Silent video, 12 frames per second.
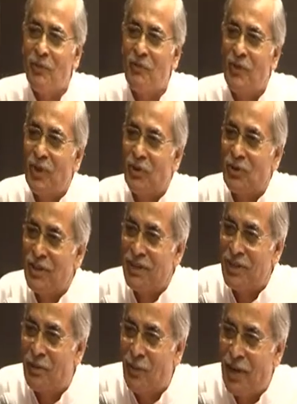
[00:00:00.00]
one or the
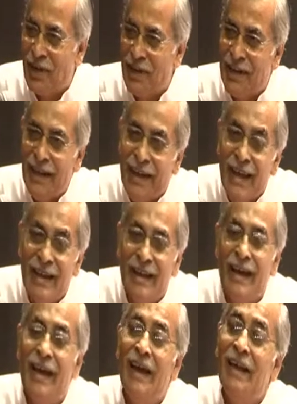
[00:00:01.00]
other party
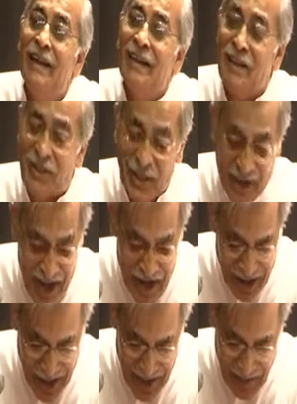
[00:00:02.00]
in another
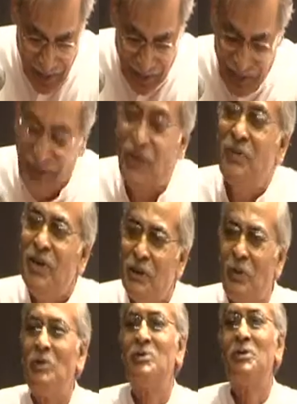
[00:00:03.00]
nation. Now here
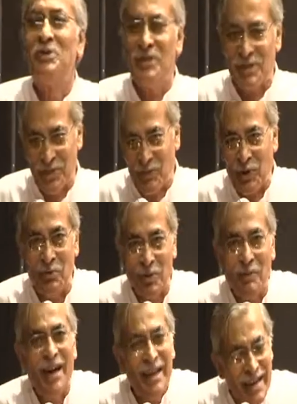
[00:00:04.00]
also there is a
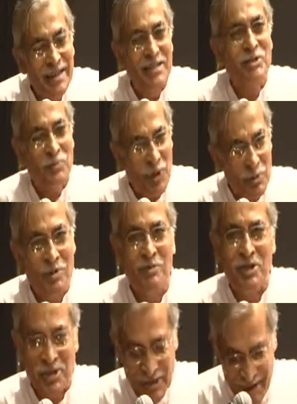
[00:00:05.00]
problem. I had this problem
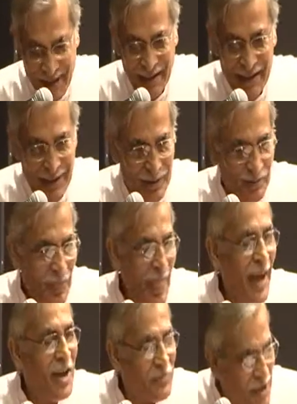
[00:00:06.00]
in Sri Lanka.
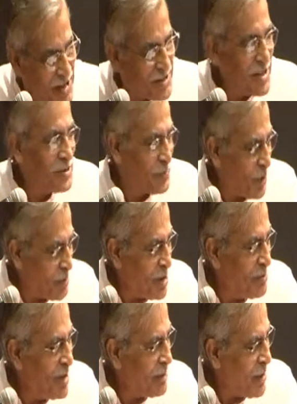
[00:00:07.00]
I faced this
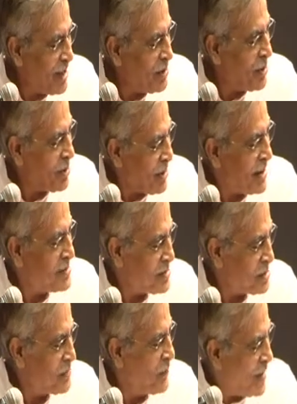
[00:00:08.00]
problem, and my
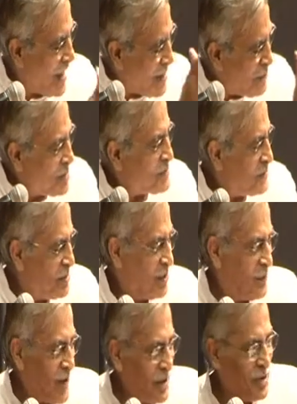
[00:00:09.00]
organization, when I was with
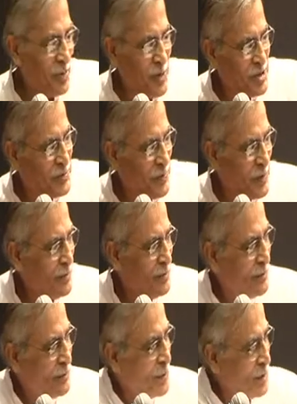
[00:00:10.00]
Nonviolent Peace
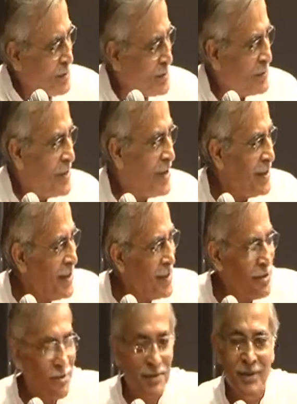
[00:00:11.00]
Force, when
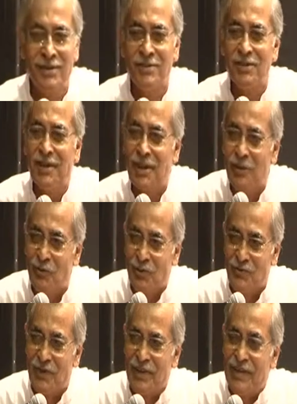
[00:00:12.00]
Sreeram
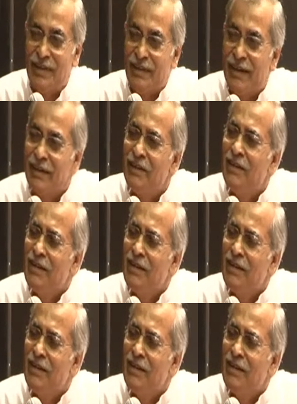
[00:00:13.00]
was working there,